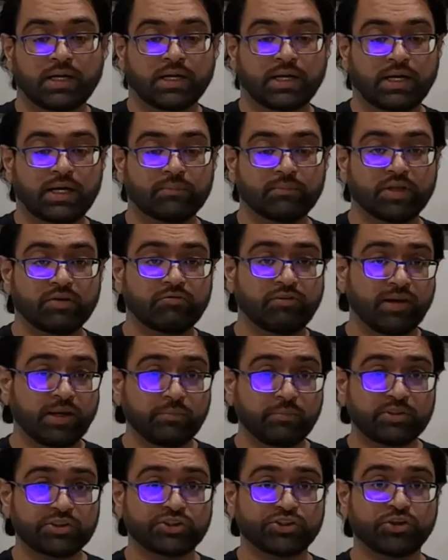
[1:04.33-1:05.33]
The
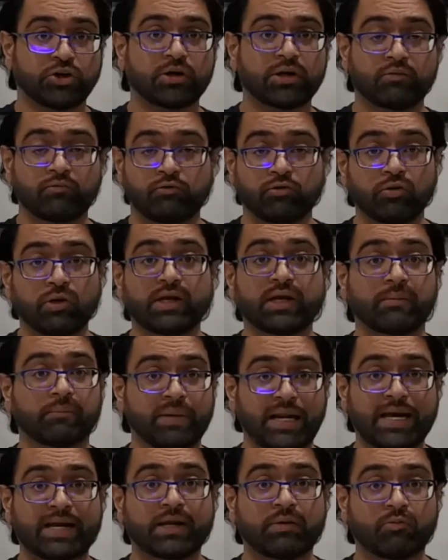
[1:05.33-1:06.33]
film is shot fully in
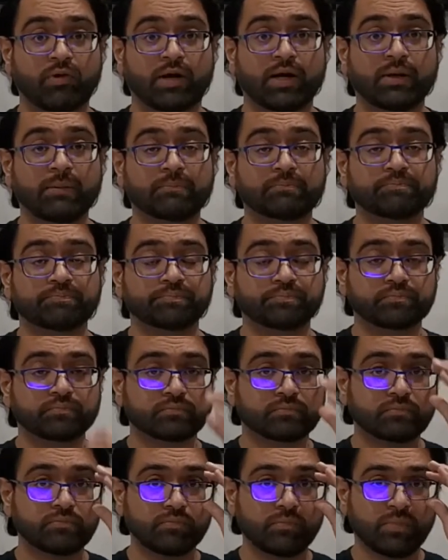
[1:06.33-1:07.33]
black and white,
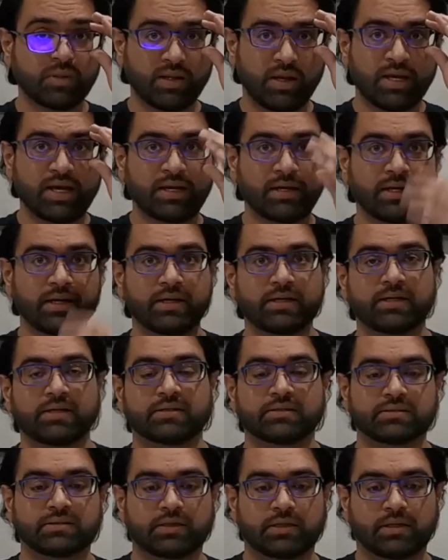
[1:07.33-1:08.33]
and it
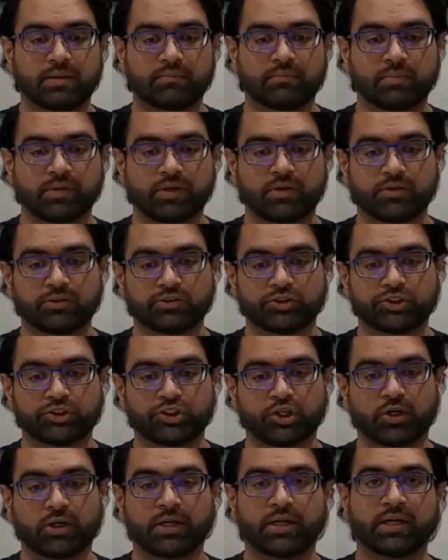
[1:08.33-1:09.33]
is
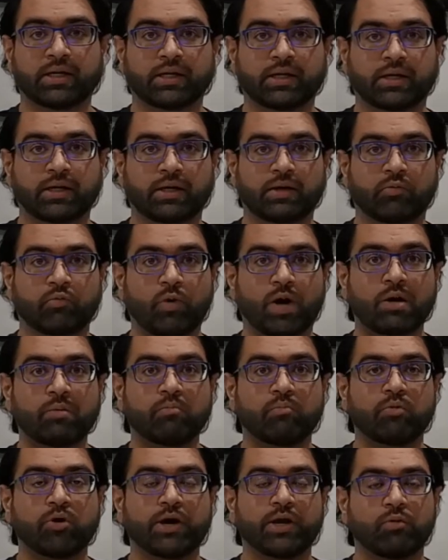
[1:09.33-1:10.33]
shot in a
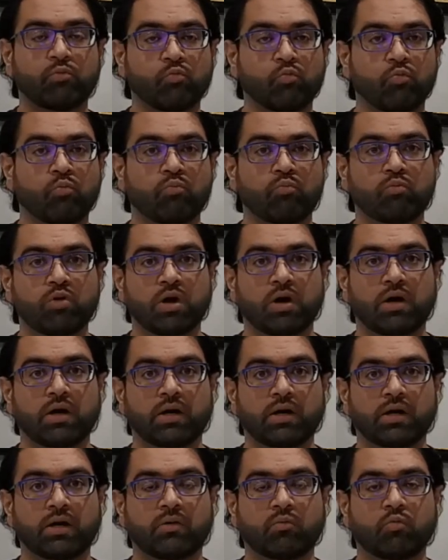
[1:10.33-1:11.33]

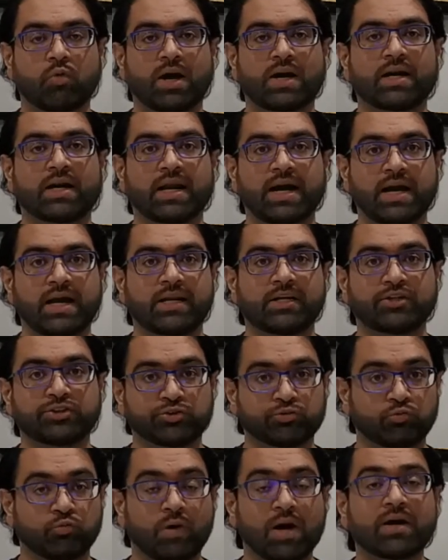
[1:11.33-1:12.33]
1.19
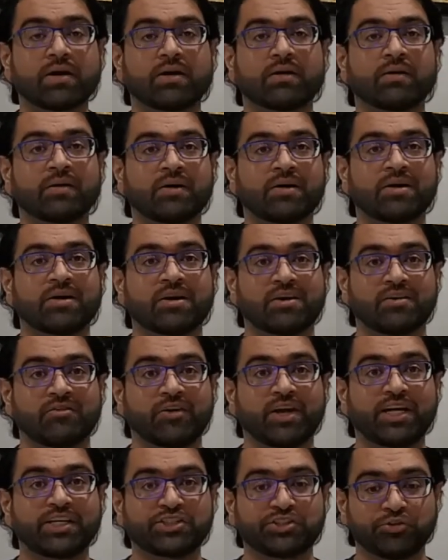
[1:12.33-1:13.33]
to 1
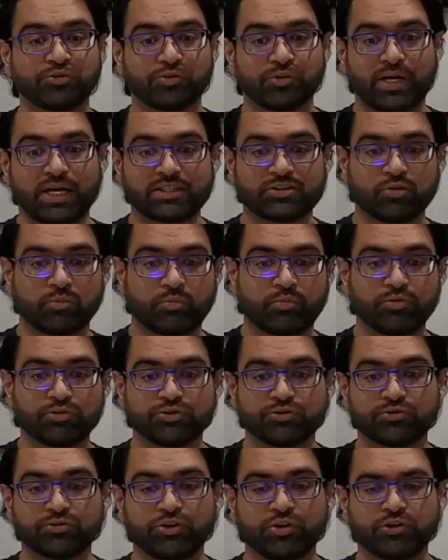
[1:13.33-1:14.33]
ratio as
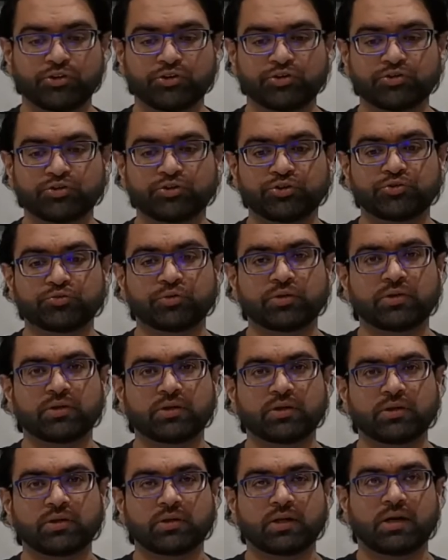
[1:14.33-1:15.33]
opposed to your
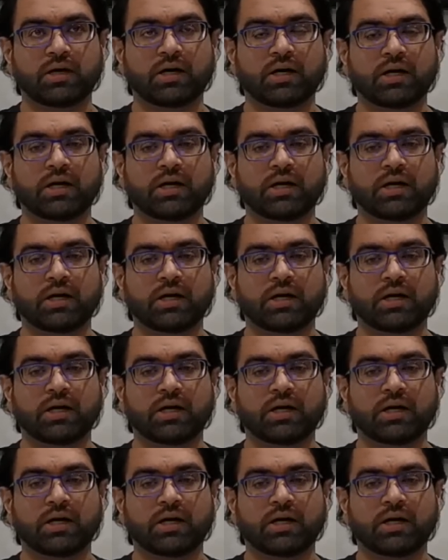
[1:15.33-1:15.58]
usual